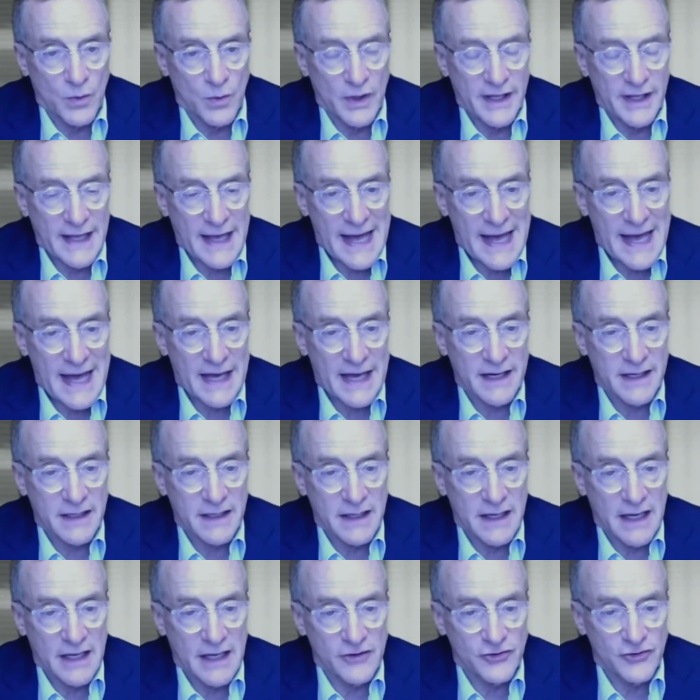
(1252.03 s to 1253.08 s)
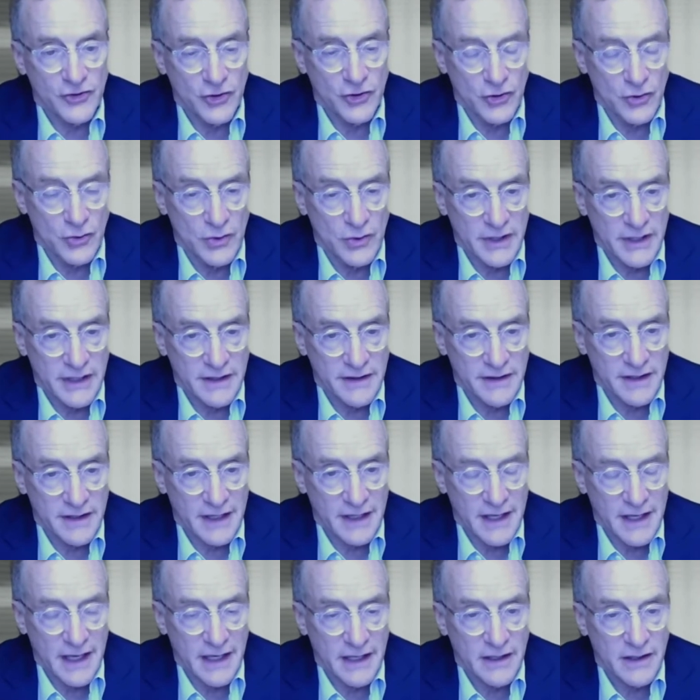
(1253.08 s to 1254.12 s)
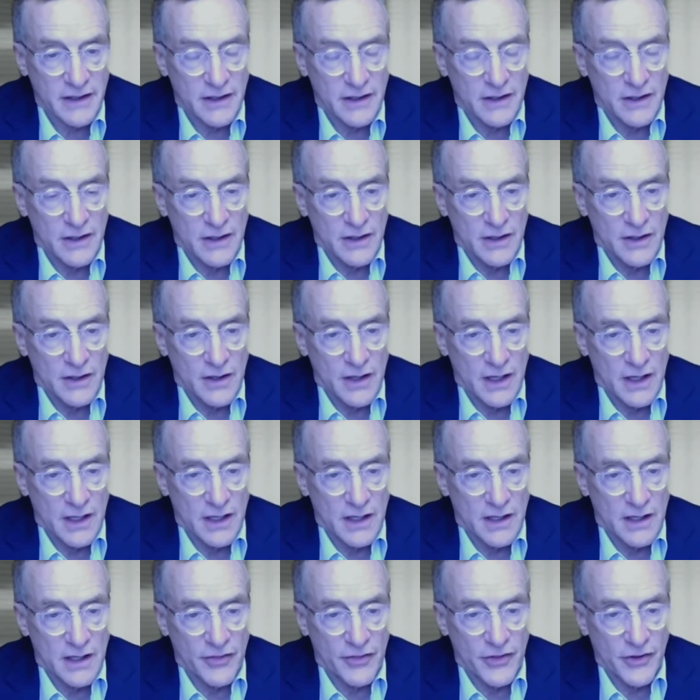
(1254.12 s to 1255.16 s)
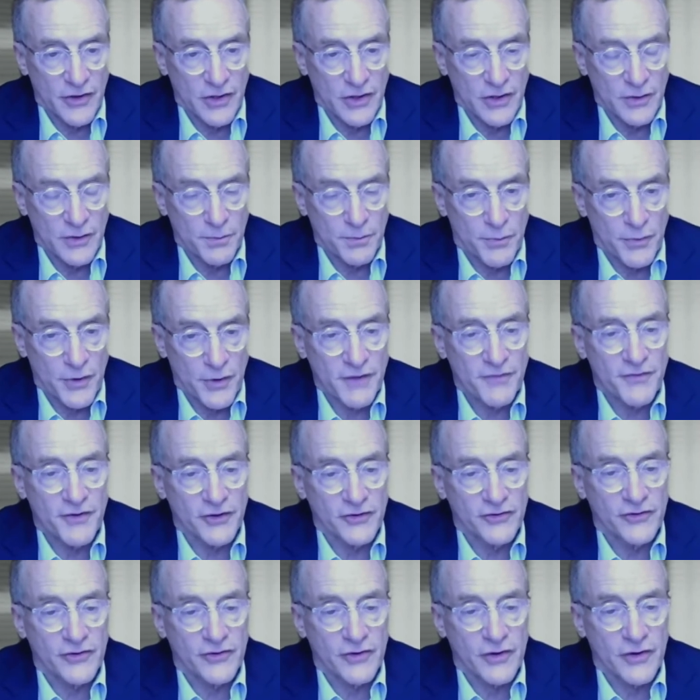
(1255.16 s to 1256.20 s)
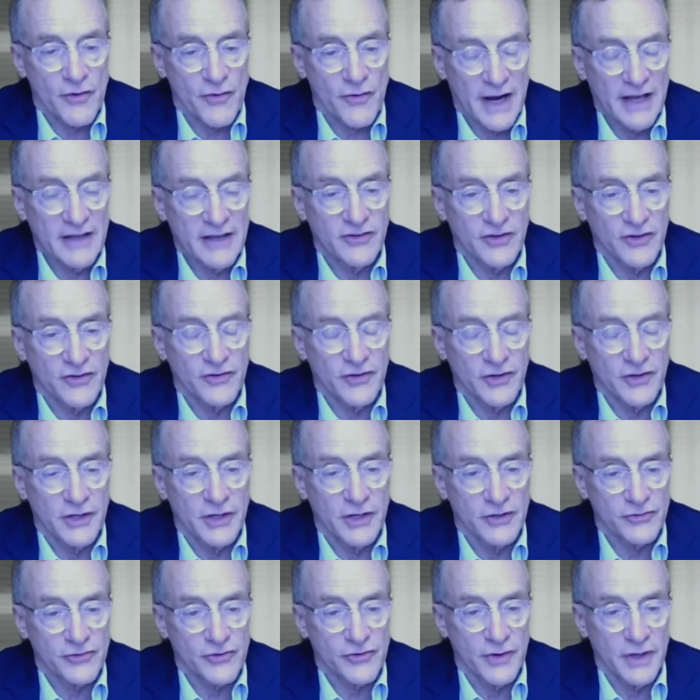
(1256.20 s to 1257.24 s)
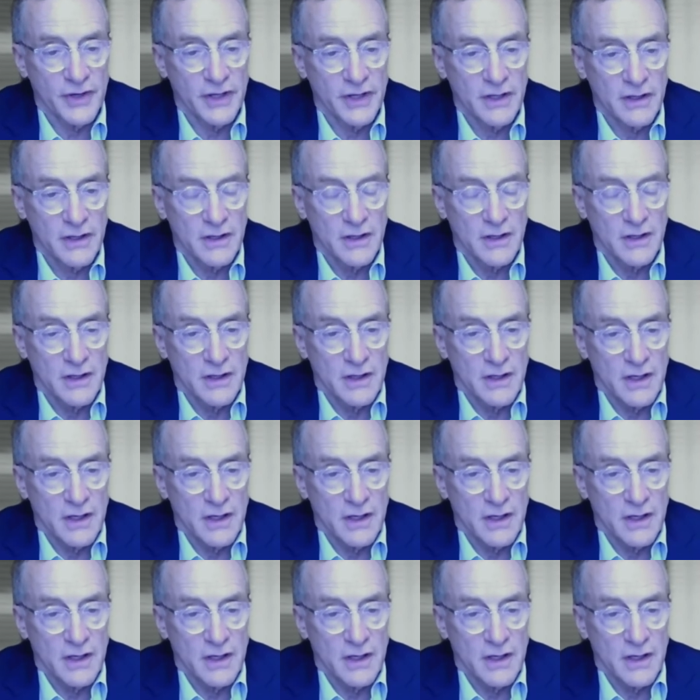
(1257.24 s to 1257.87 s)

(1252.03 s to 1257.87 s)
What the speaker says: We had, as you indicate, the briefest crisis in history.